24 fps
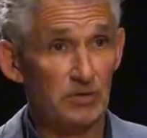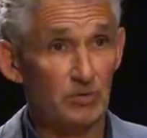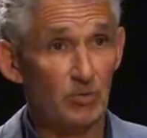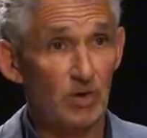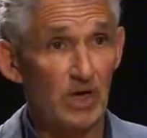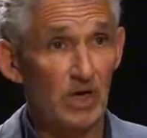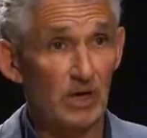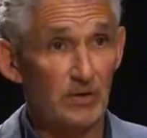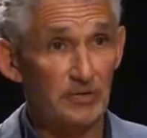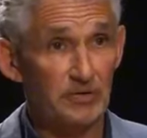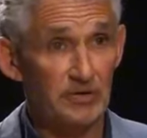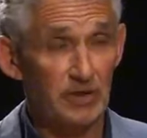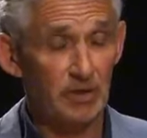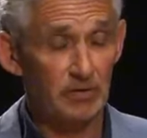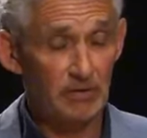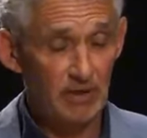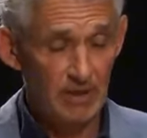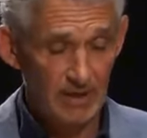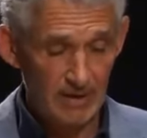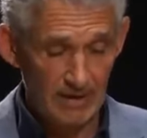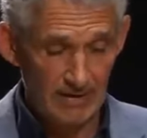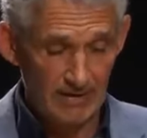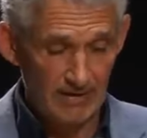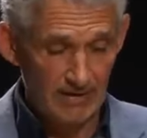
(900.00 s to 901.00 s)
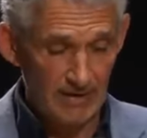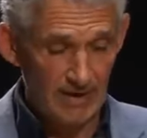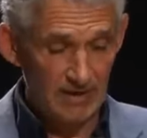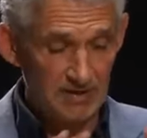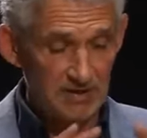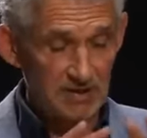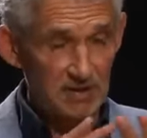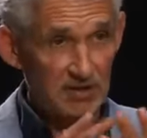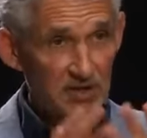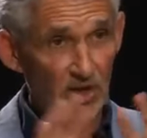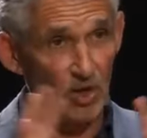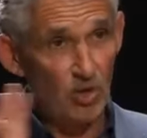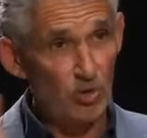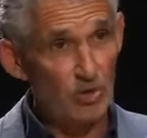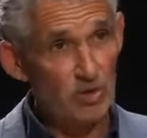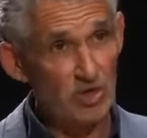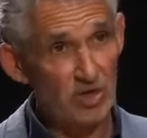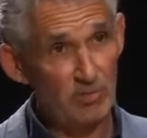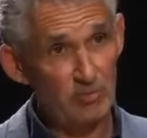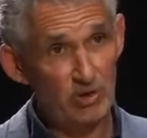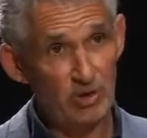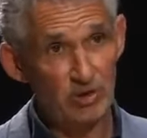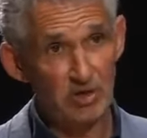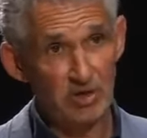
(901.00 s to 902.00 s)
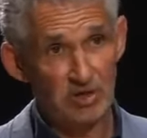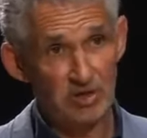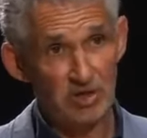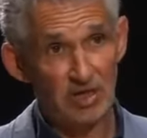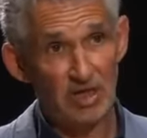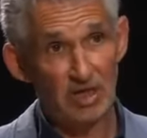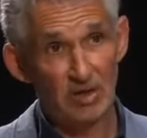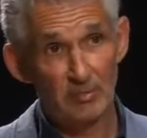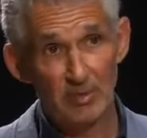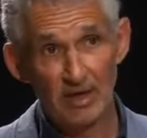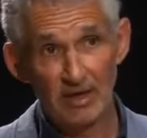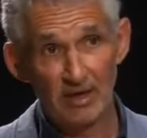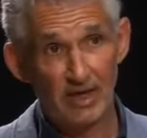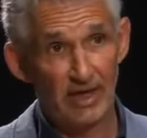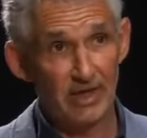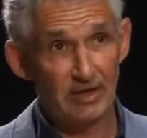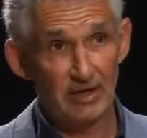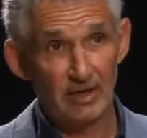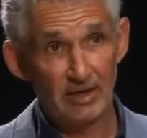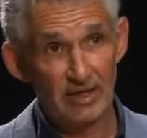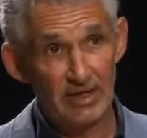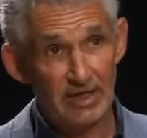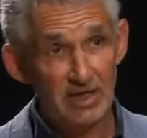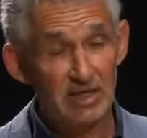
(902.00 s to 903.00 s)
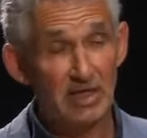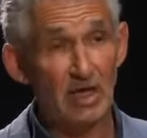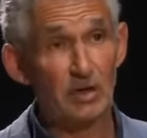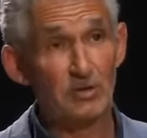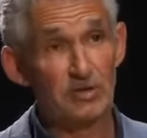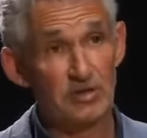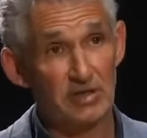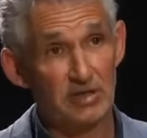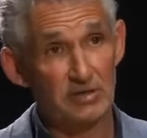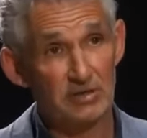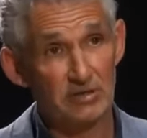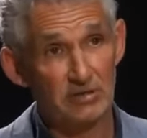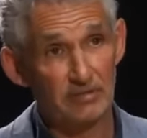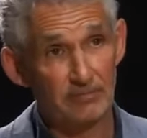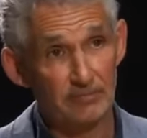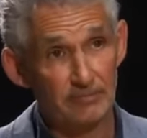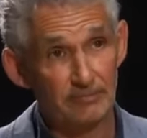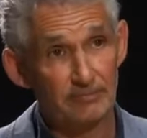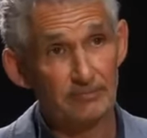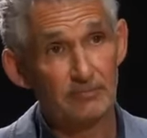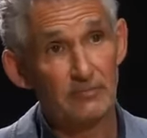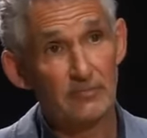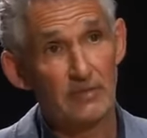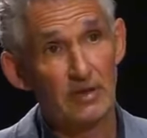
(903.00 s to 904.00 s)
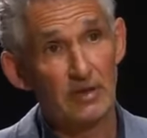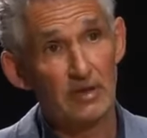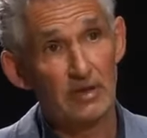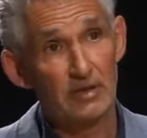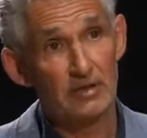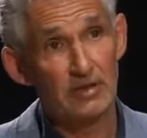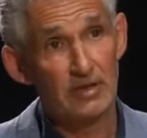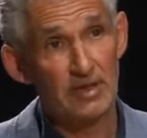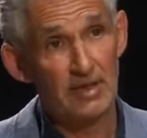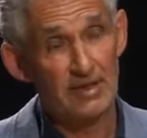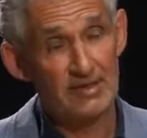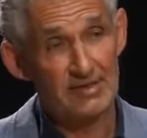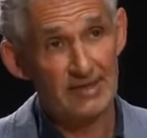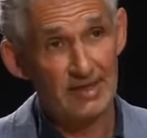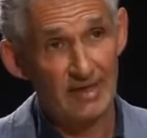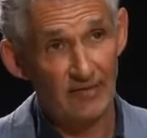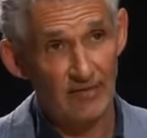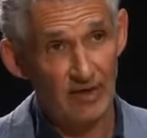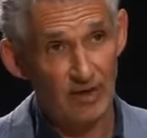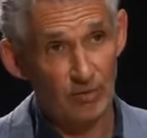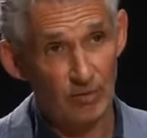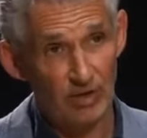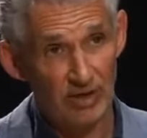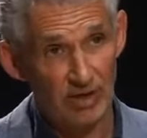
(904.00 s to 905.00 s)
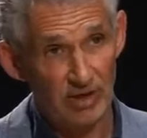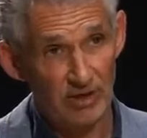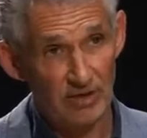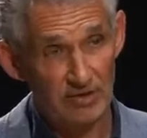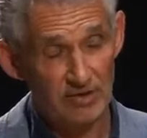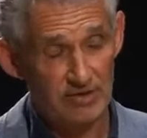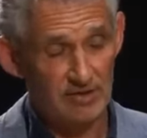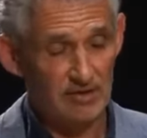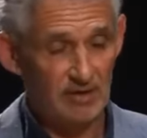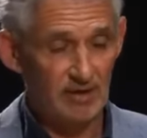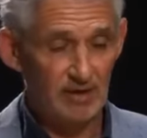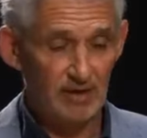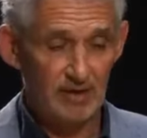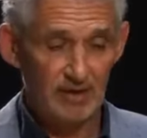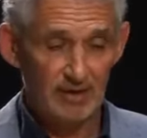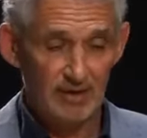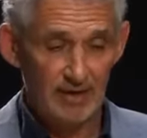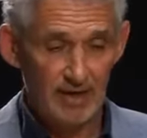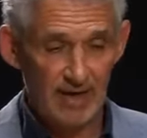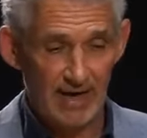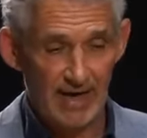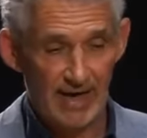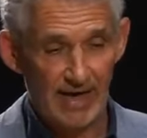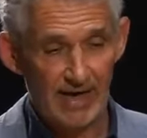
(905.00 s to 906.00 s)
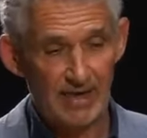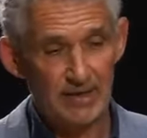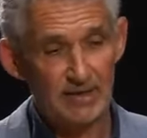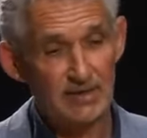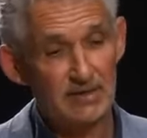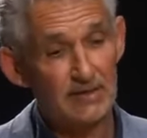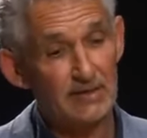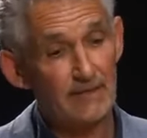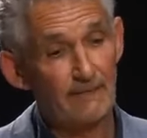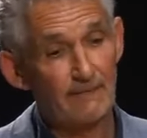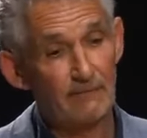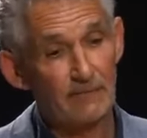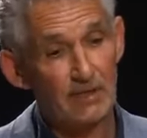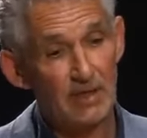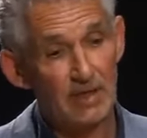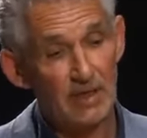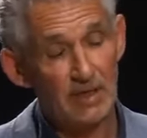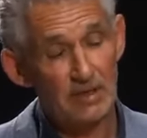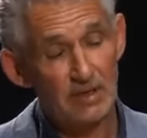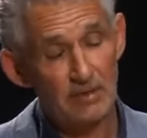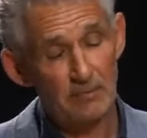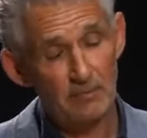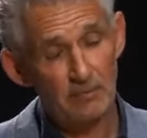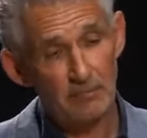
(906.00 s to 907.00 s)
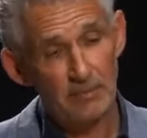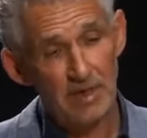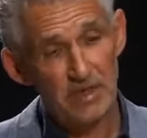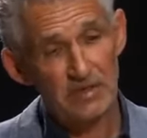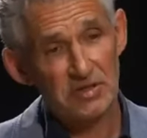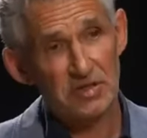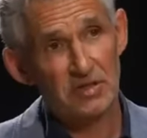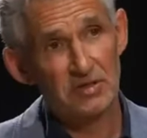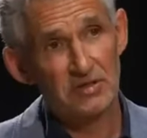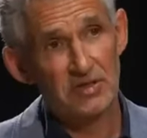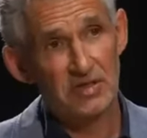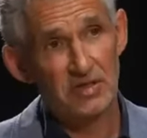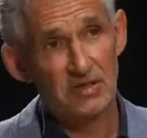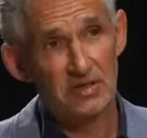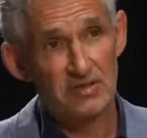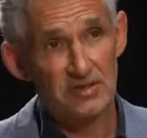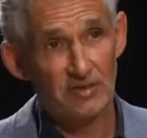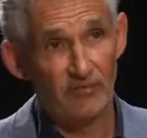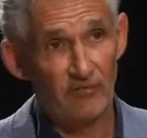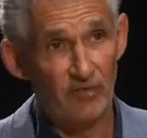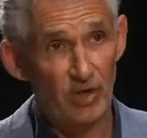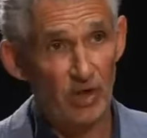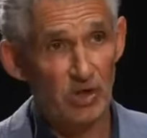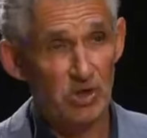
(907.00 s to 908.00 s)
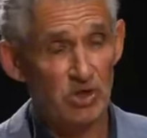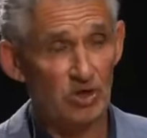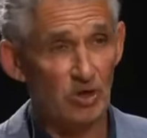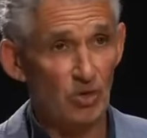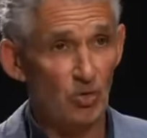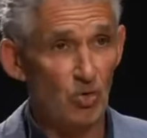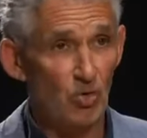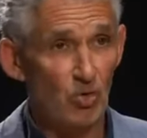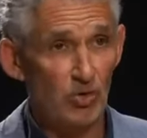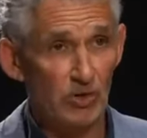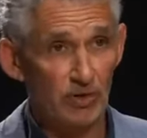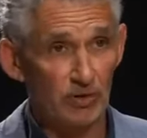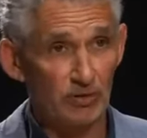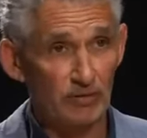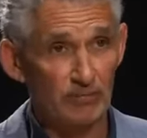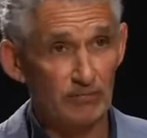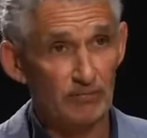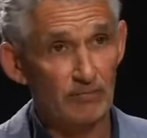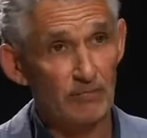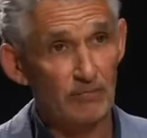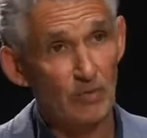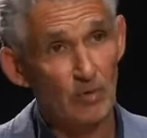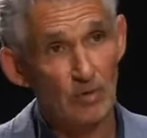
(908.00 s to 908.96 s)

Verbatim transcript: as well. So it's this whole community, a bit like an ecosystem that is living within us, and it best considers a virtual organ.